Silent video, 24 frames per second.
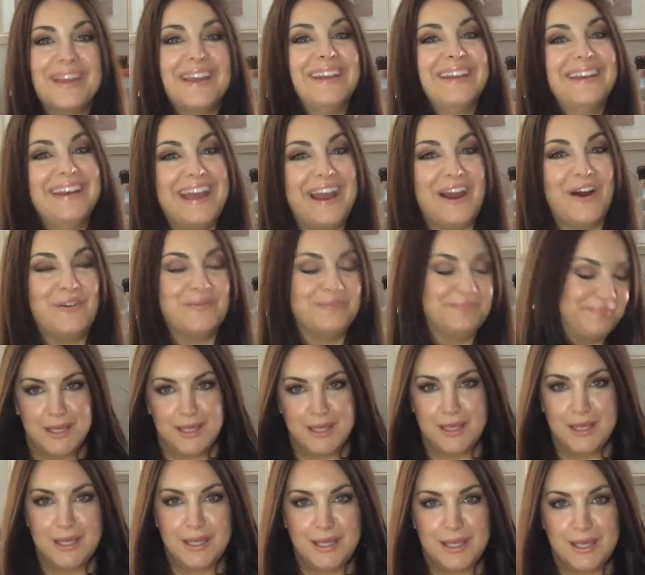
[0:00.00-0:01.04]
Now,
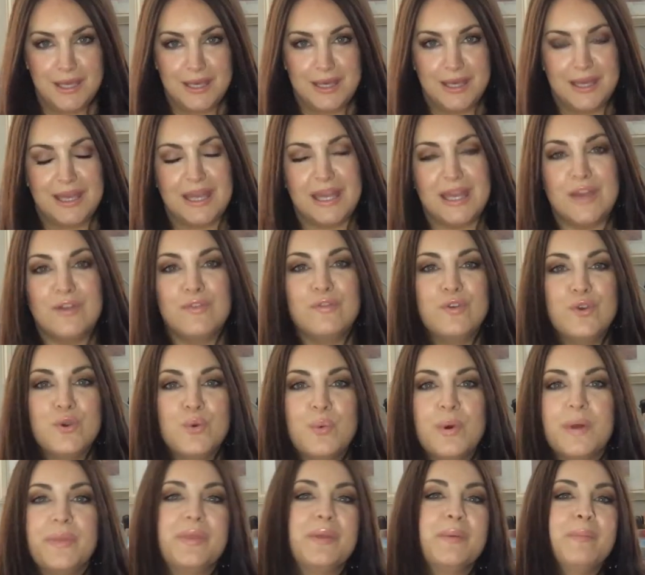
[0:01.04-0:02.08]
if you
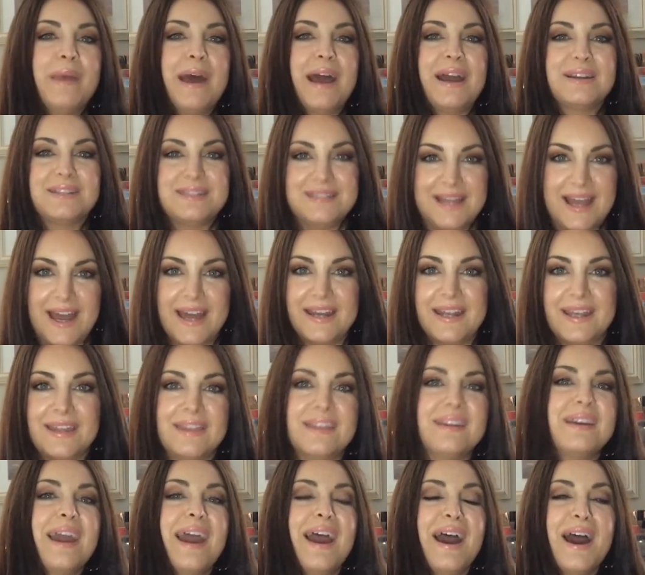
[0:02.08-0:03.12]
want the Mac Daddy, the
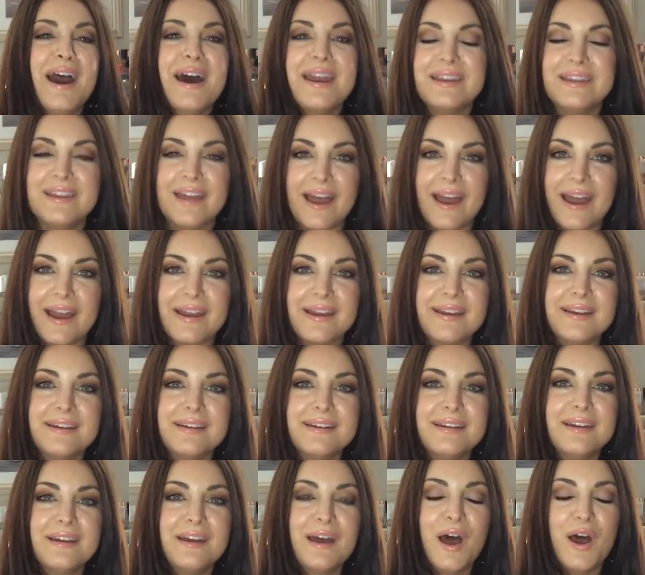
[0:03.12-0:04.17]
Cadillac
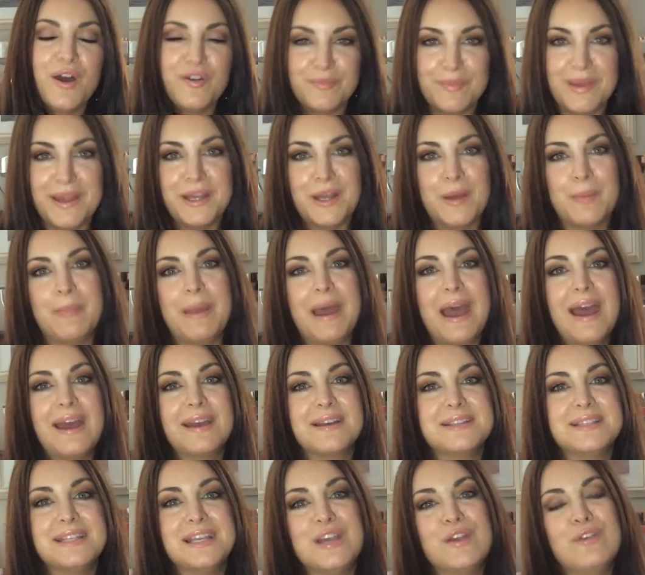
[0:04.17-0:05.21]
of makeup bags,
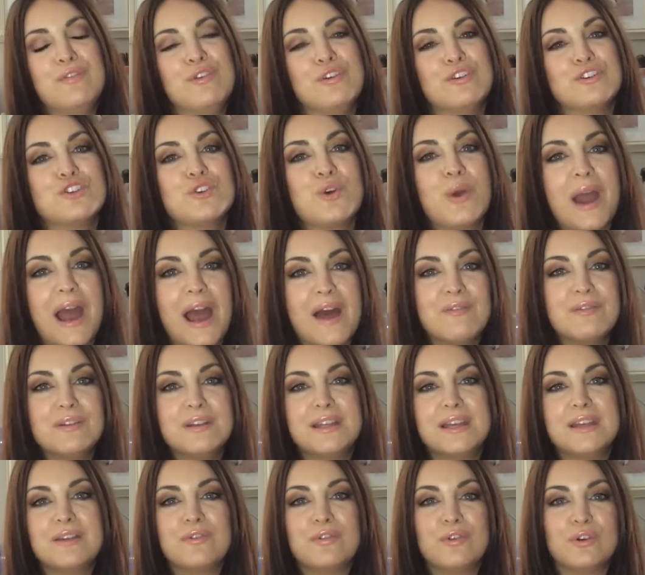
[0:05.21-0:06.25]
if you're
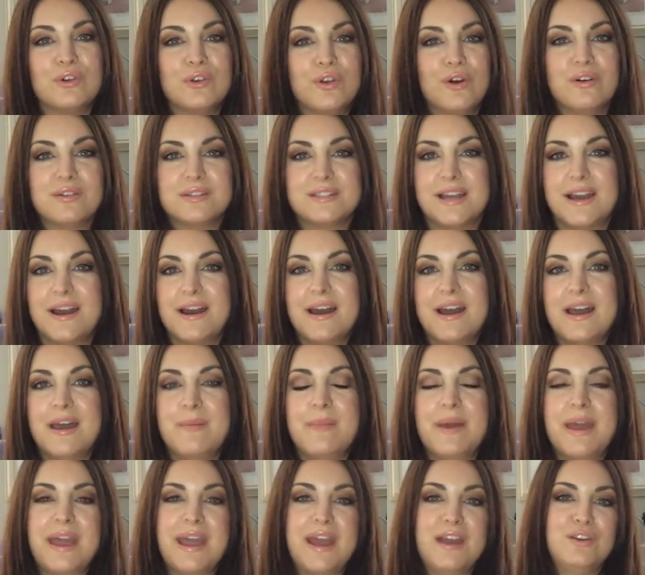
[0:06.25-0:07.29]
traveling for a long time
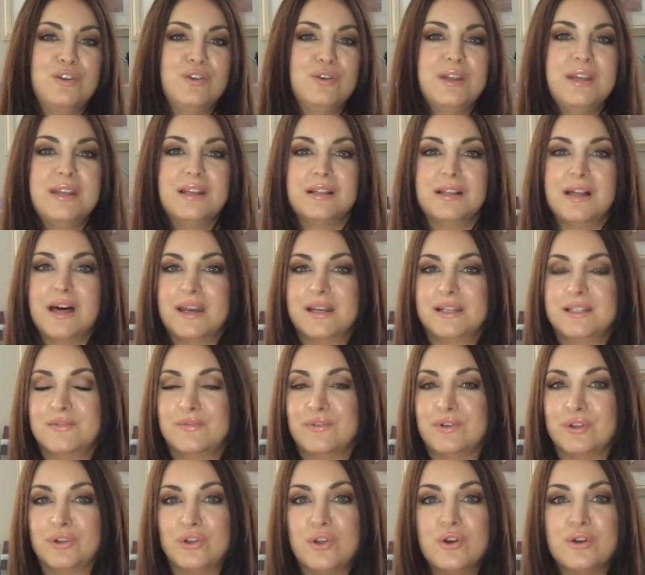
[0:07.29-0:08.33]
and you need a lot of
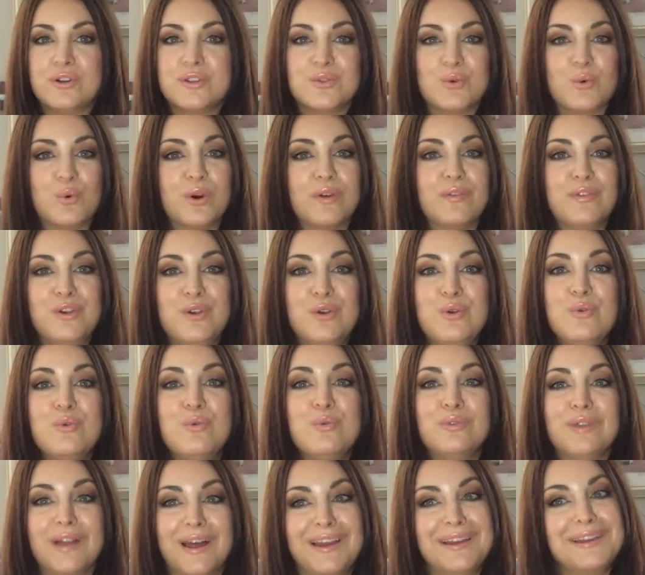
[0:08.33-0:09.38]
different looks, or if you,
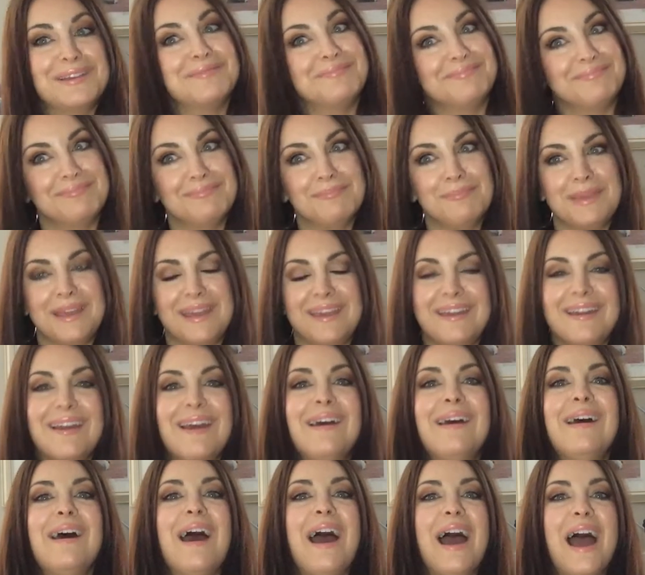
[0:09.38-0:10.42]
like me,
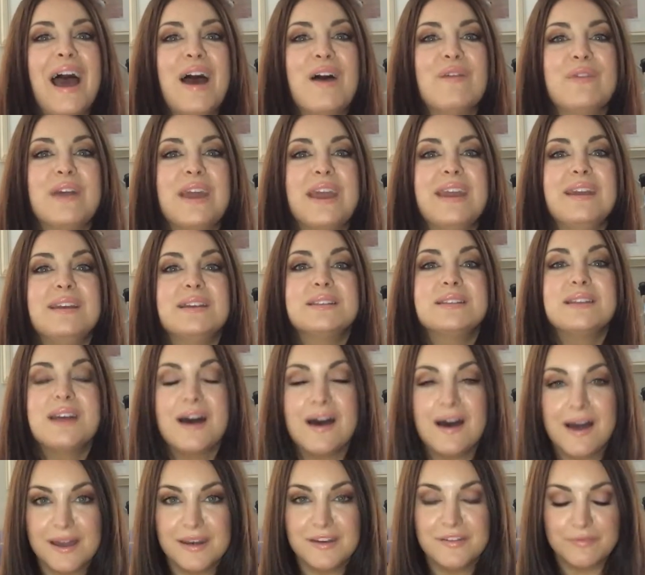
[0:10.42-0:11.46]
have a
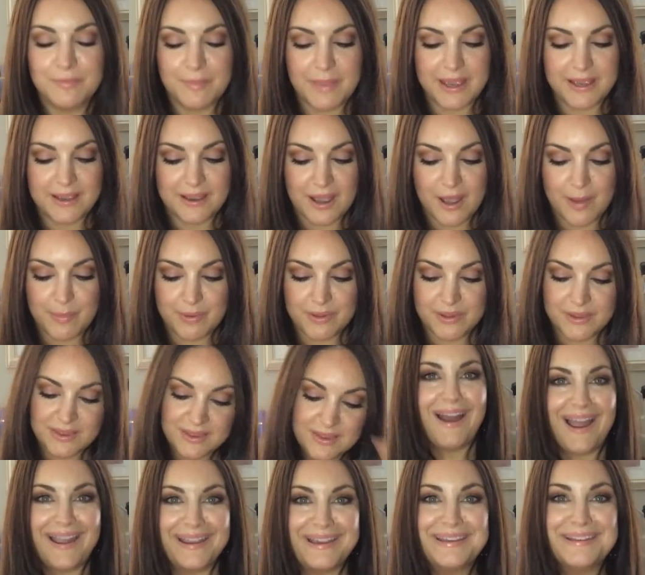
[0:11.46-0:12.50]
ton of makeup,
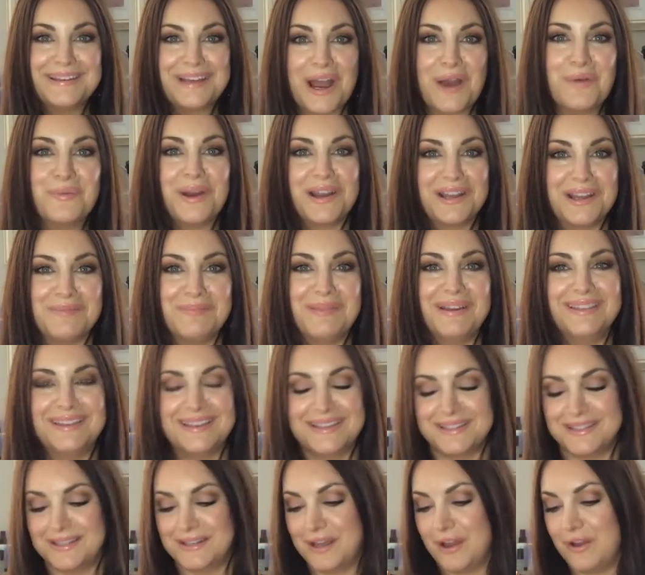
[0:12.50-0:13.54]
I cannot recommend this
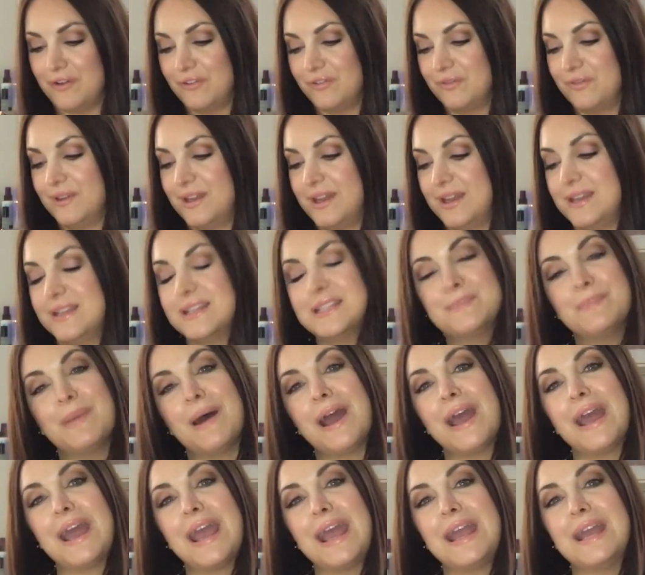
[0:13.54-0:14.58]
enough. It is
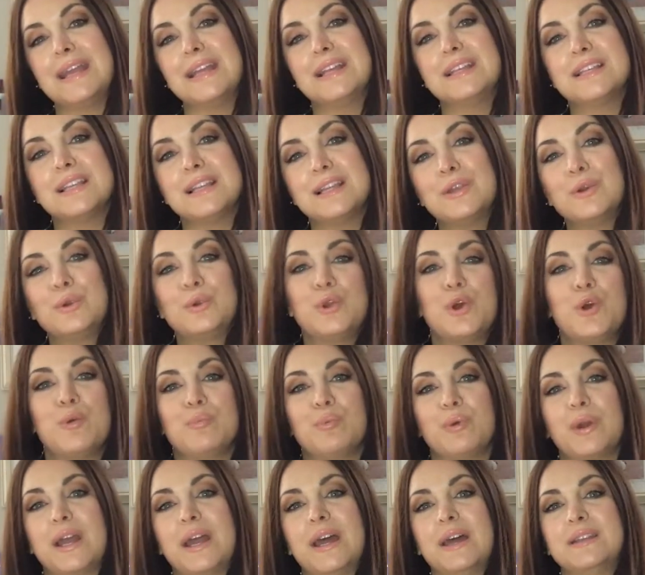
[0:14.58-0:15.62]
by a little known
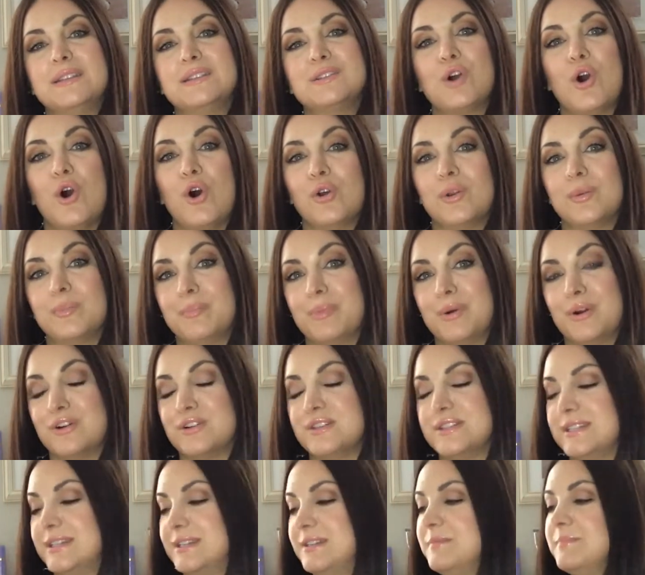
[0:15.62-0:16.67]
brand called
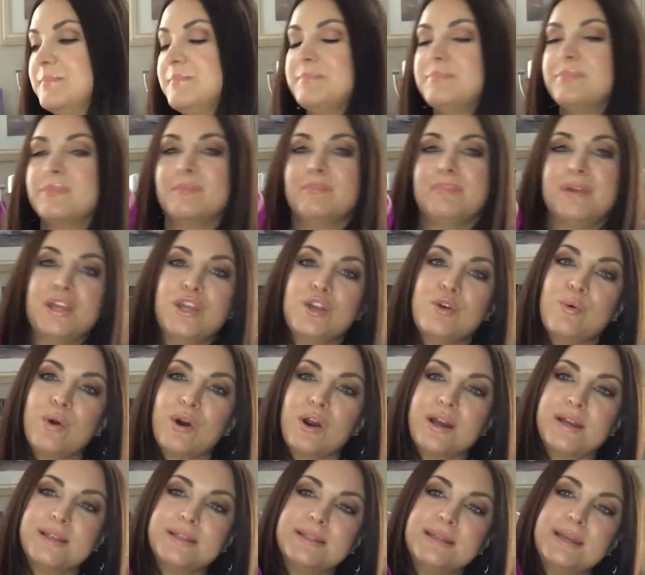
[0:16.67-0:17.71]
Pursen,
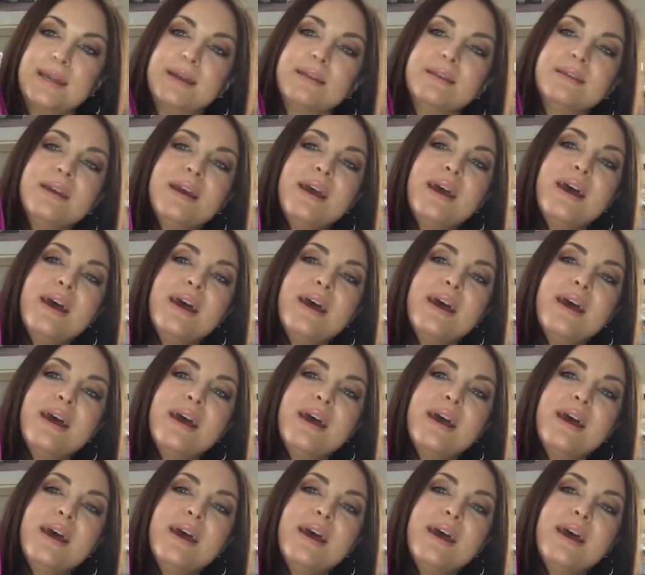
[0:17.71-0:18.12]
P-U-R-S-E-N,